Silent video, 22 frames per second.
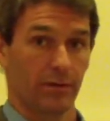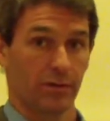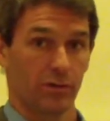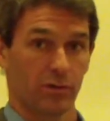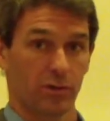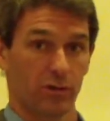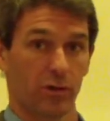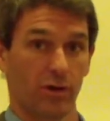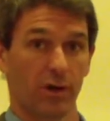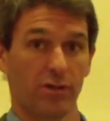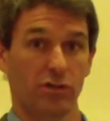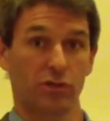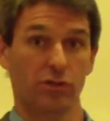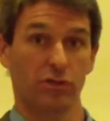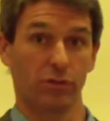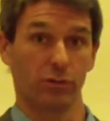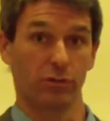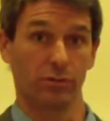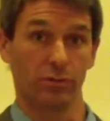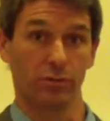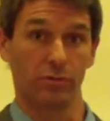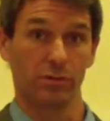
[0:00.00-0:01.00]
So as
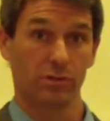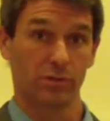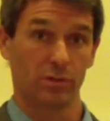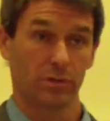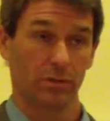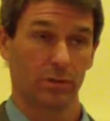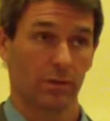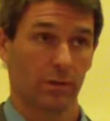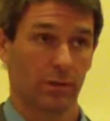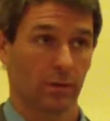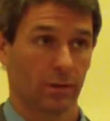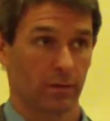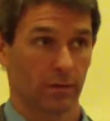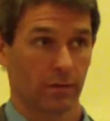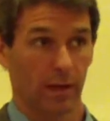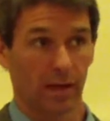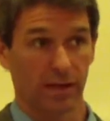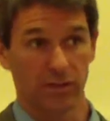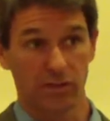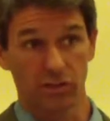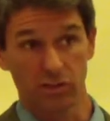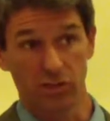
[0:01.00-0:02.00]
students,
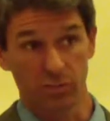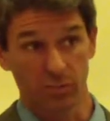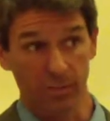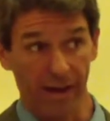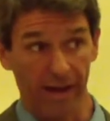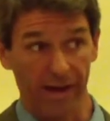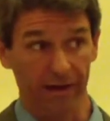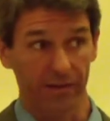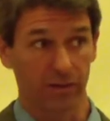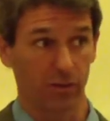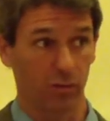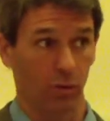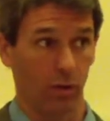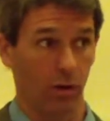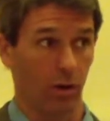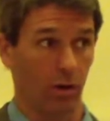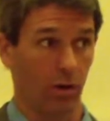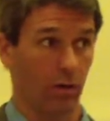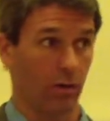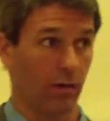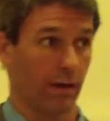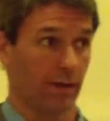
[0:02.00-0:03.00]
I suspect you
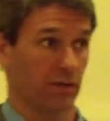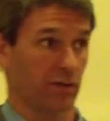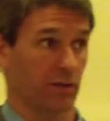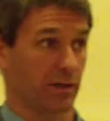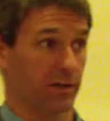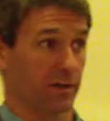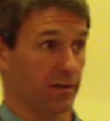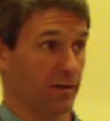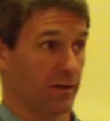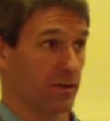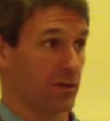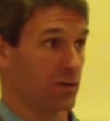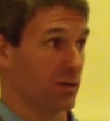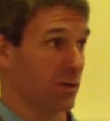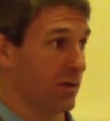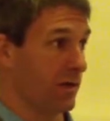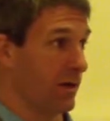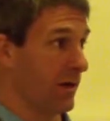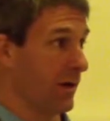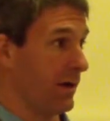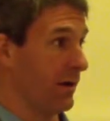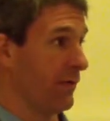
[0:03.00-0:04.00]
all, as a
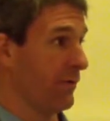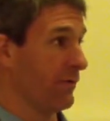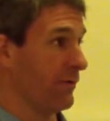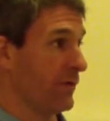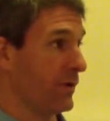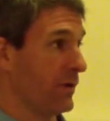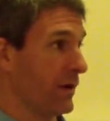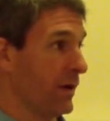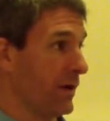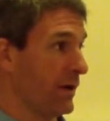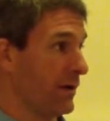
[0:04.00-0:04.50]
condition of